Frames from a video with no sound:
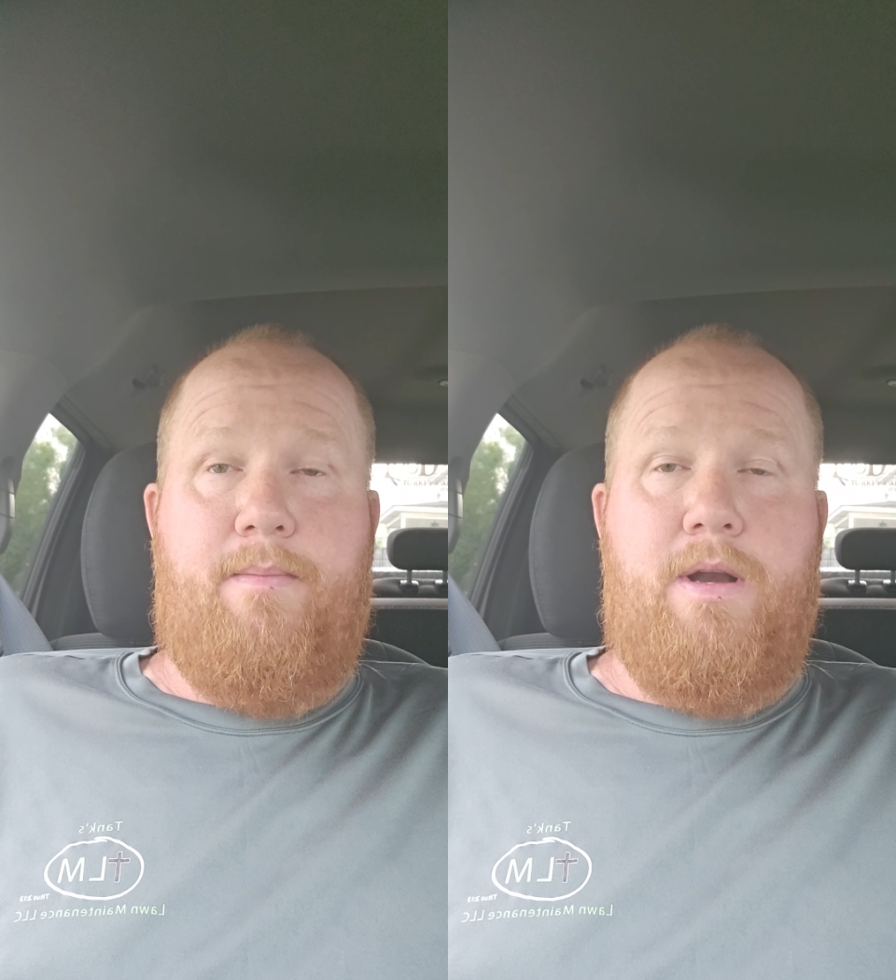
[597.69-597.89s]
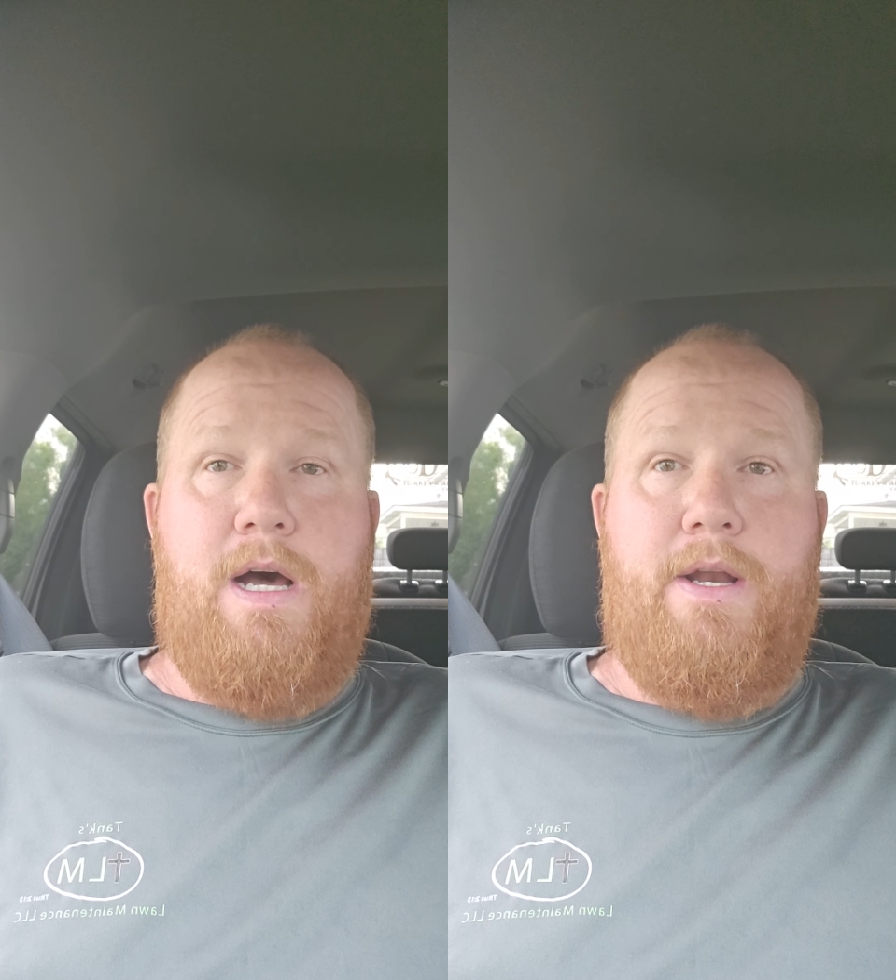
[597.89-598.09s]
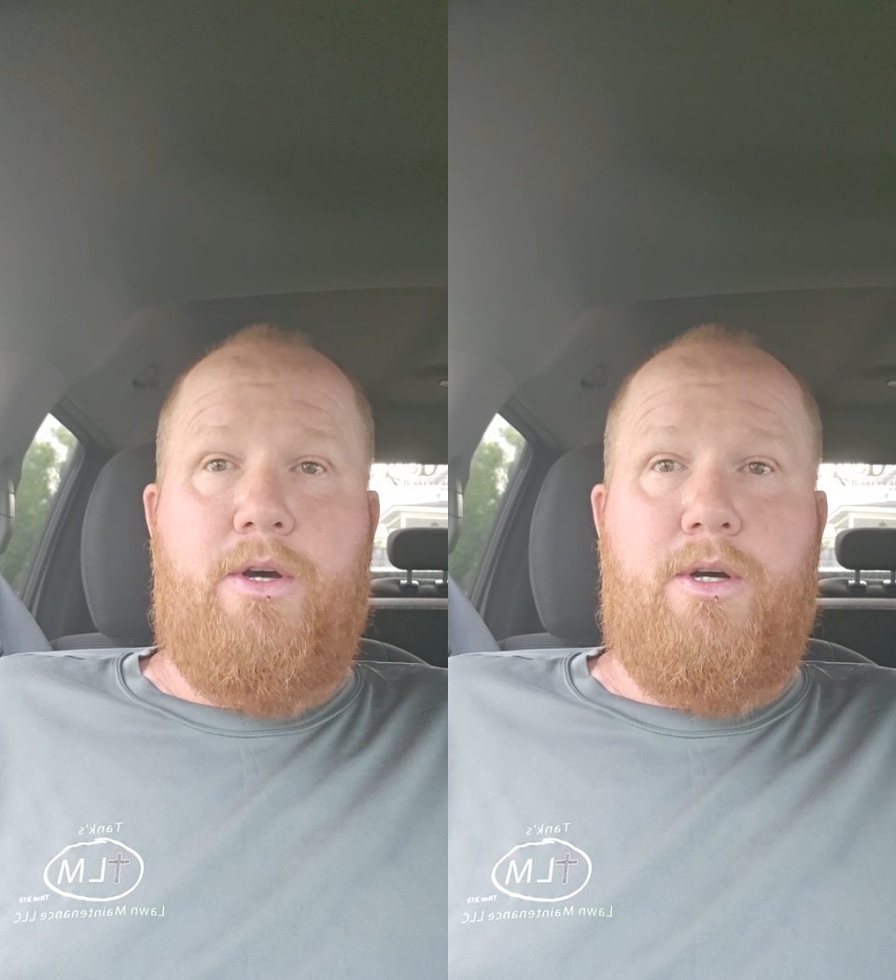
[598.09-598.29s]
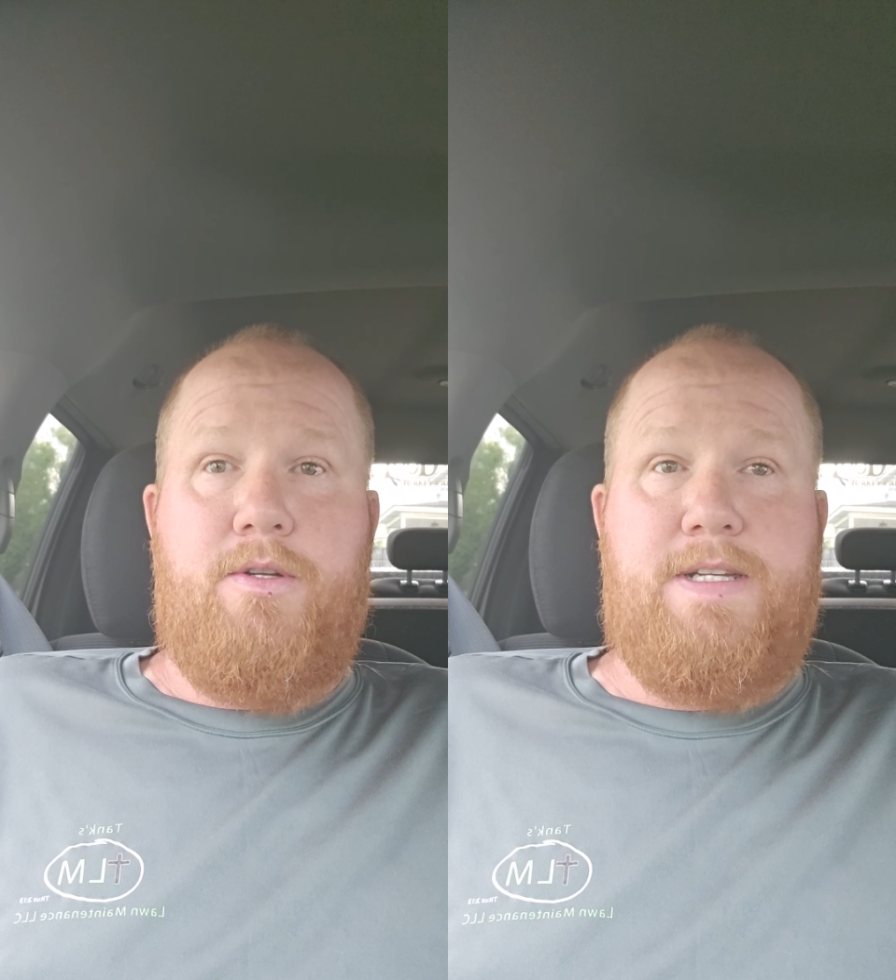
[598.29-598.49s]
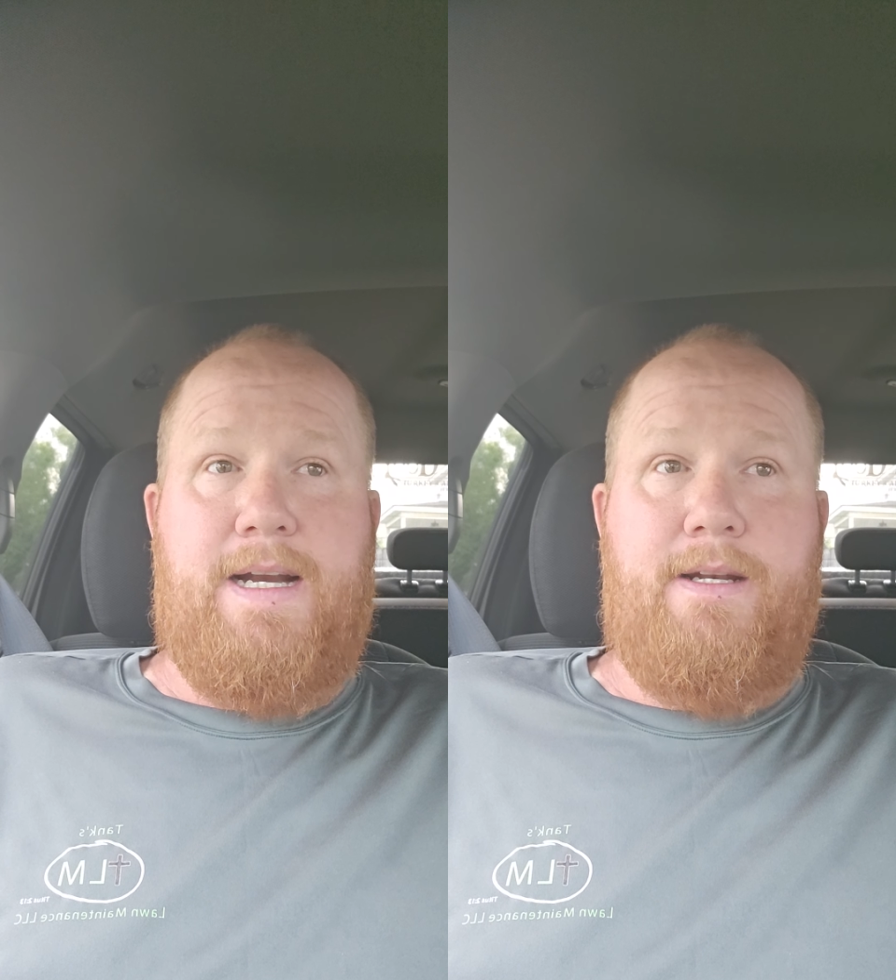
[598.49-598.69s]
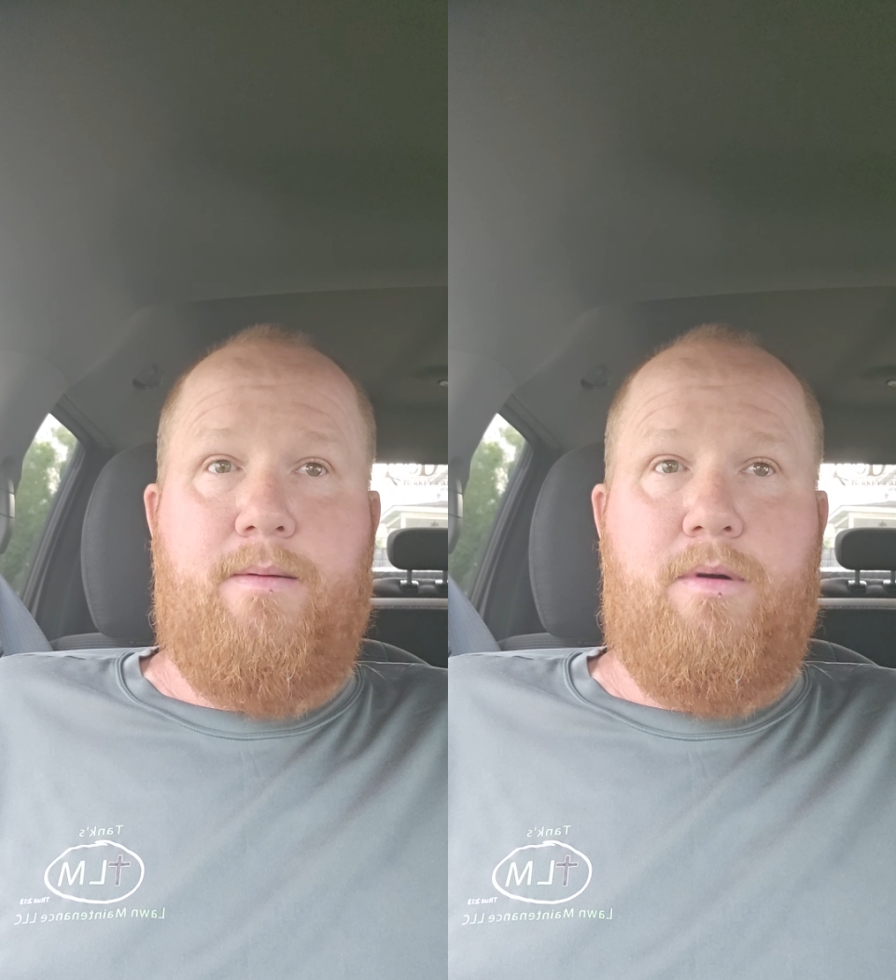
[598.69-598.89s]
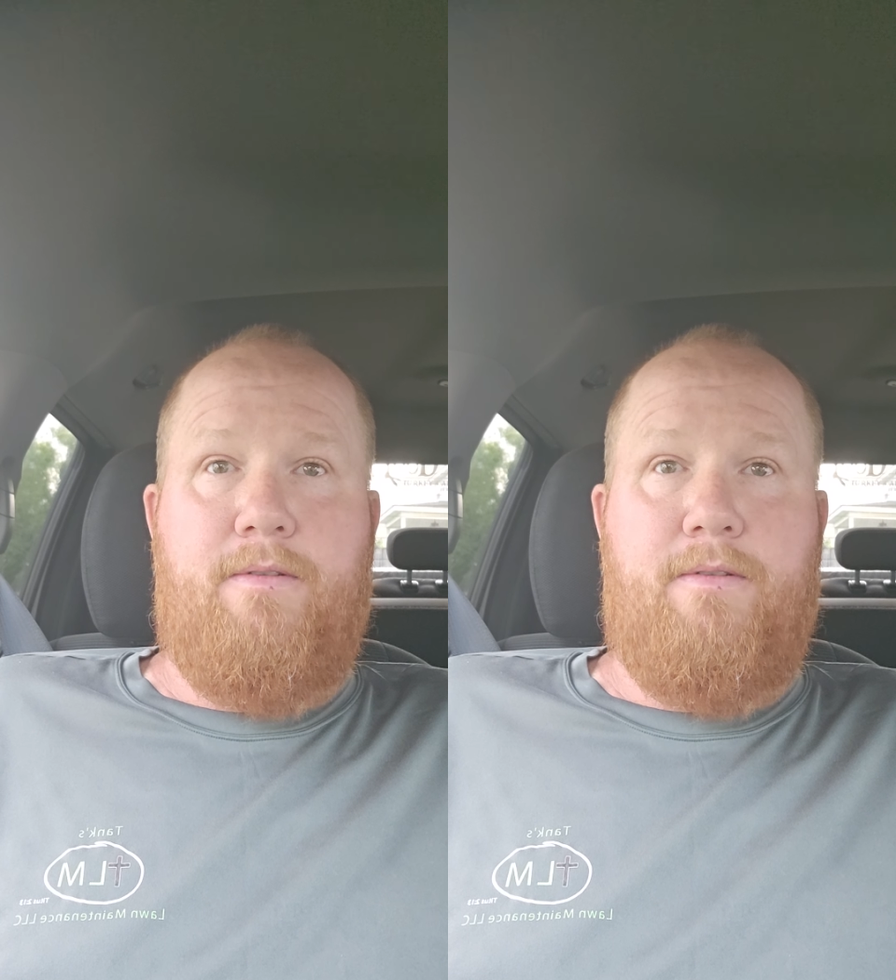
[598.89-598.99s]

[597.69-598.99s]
I'm not signing them